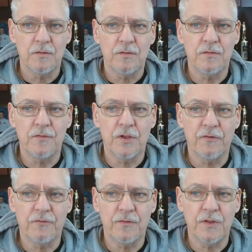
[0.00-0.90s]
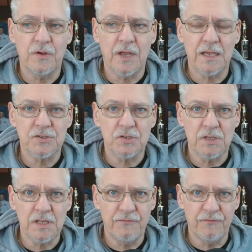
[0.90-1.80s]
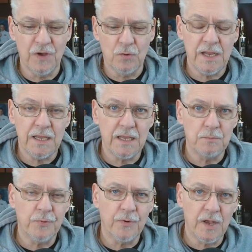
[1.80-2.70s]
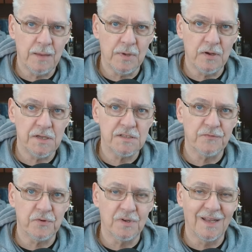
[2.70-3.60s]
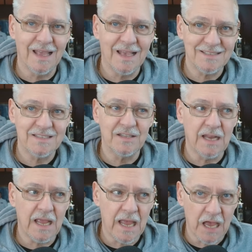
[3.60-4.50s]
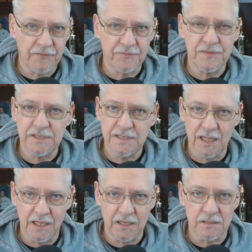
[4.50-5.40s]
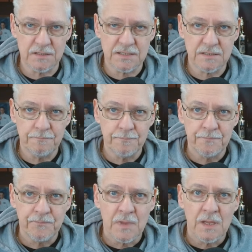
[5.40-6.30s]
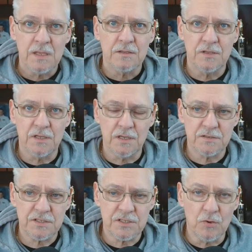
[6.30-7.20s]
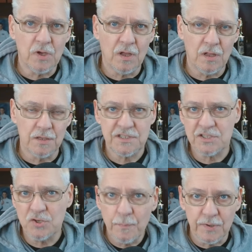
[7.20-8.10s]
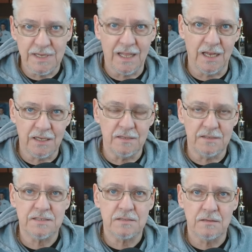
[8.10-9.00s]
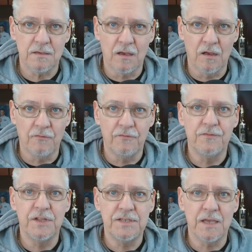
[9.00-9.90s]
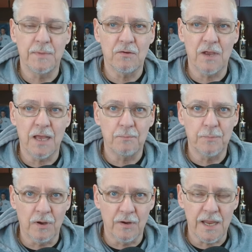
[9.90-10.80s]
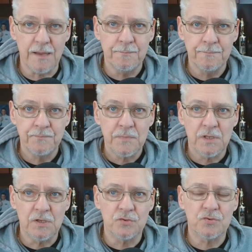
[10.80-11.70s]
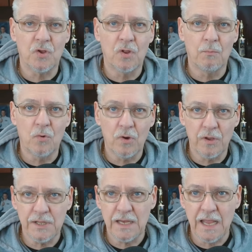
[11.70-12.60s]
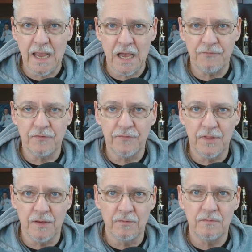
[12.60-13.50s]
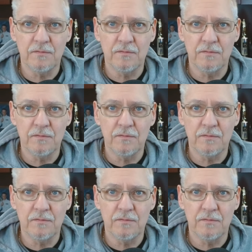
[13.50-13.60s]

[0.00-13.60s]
they're actually voting in primaries for less than half the delegates. The so-called superdelegates of the Democrat Party control more than half of the